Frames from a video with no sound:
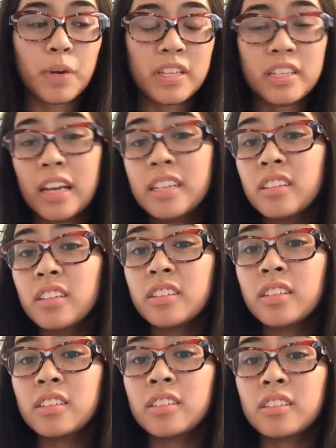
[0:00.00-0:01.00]
By this end of the
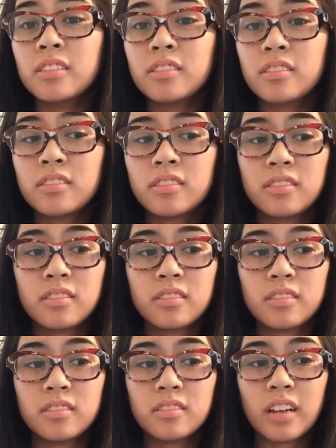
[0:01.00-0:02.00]
season,
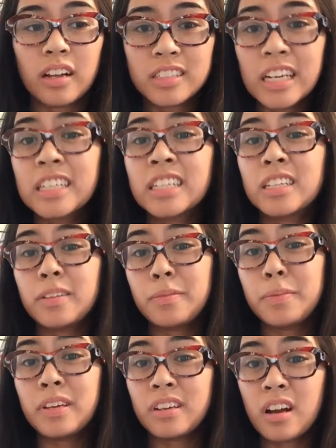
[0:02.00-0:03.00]
I'll technically
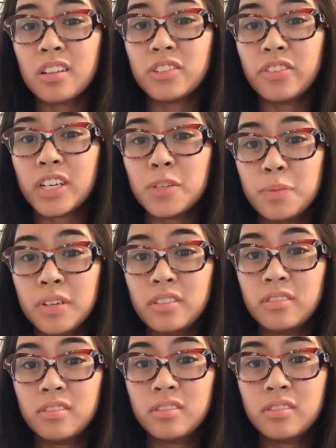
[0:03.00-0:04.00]
be a college
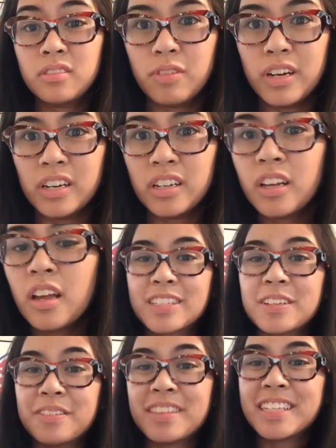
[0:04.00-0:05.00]
freshman. Weird.
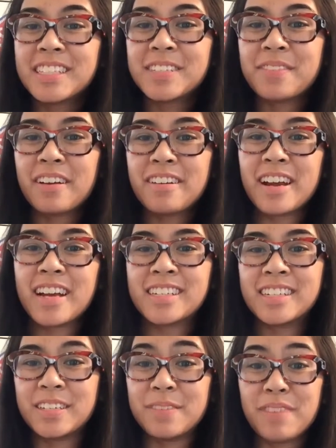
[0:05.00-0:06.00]
So this is my
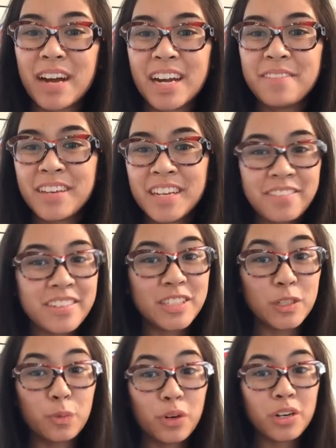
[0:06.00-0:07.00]
reaction to Bayern Munich
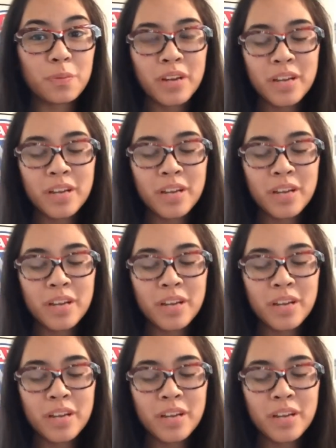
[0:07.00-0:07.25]
versus Werder